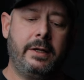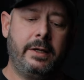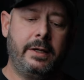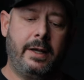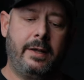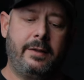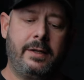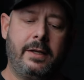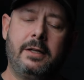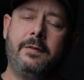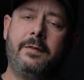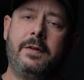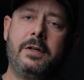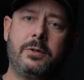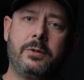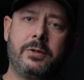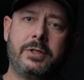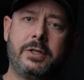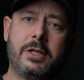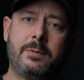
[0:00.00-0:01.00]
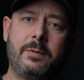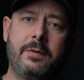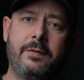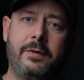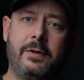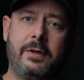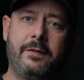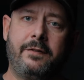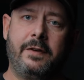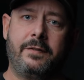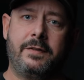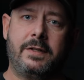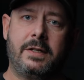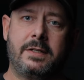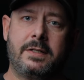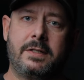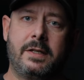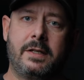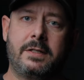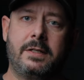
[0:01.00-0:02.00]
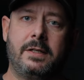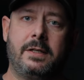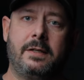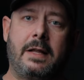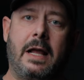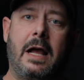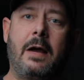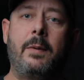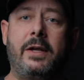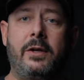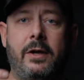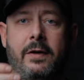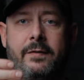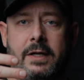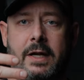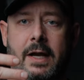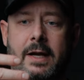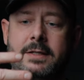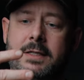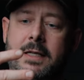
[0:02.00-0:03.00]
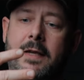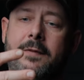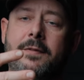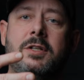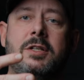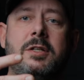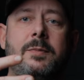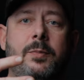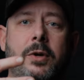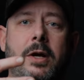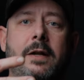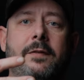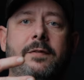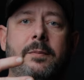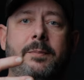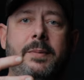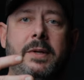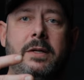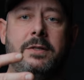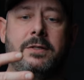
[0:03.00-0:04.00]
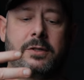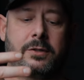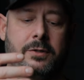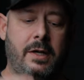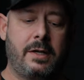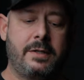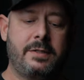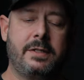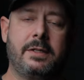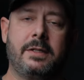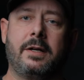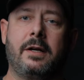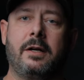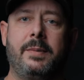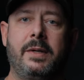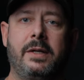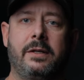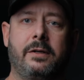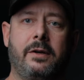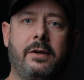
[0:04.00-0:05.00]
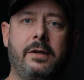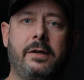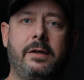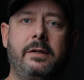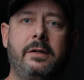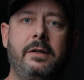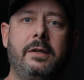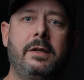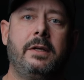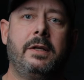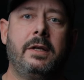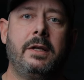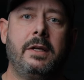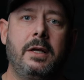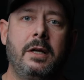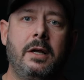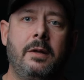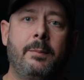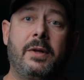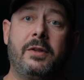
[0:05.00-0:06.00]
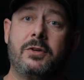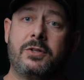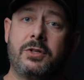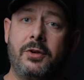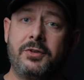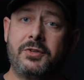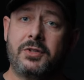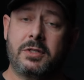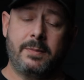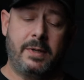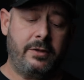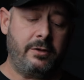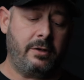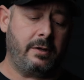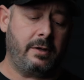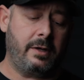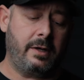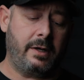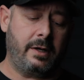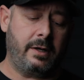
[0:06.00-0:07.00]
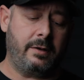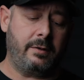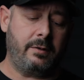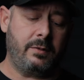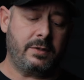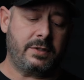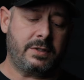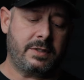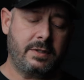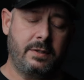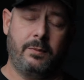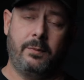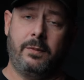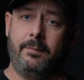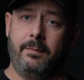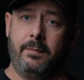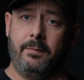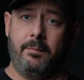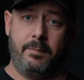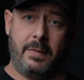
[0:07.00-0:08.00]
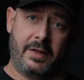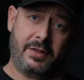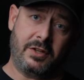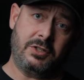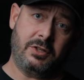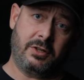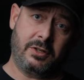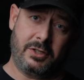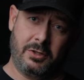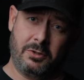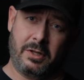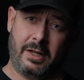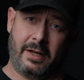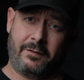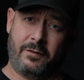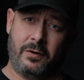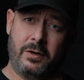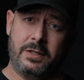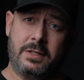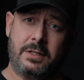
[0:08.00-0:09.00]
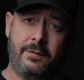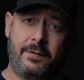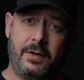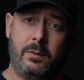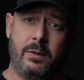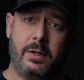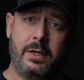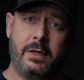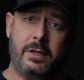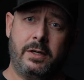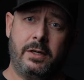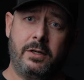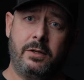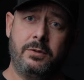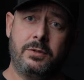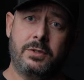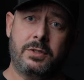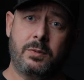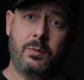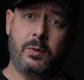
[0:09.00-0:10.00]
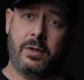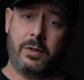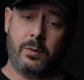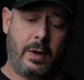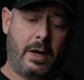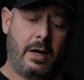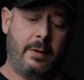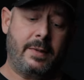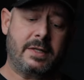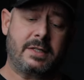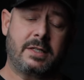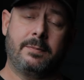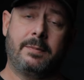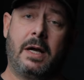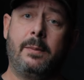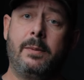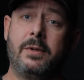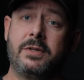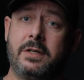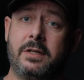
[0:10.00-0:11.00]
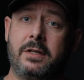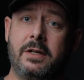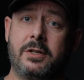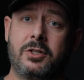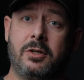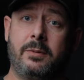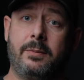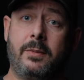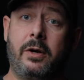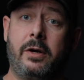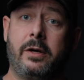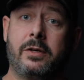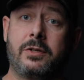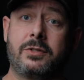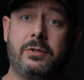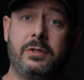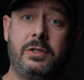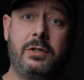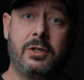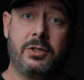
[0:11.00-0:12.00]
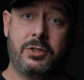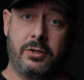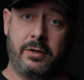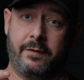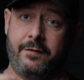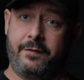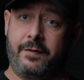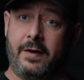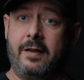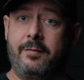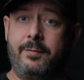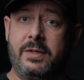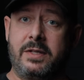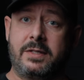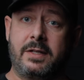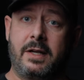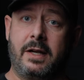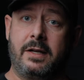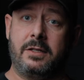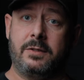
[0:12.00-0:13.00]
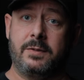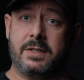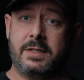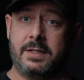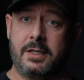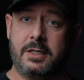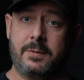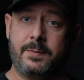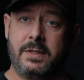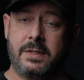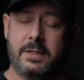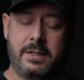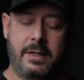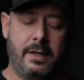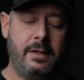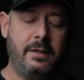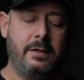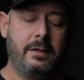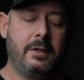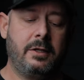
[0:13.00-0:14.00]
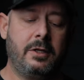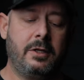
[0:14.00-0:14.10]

and the individual adjustment for your 50 and 60. And that way you'll have a nice even spread of your pins across the entire pin guard. But there's also some other methods you can do. Like for instance, if you wanted to use where the wire meets the bubble as an additional mark, so you could turn a 5-pin sight into a 6-pin sight,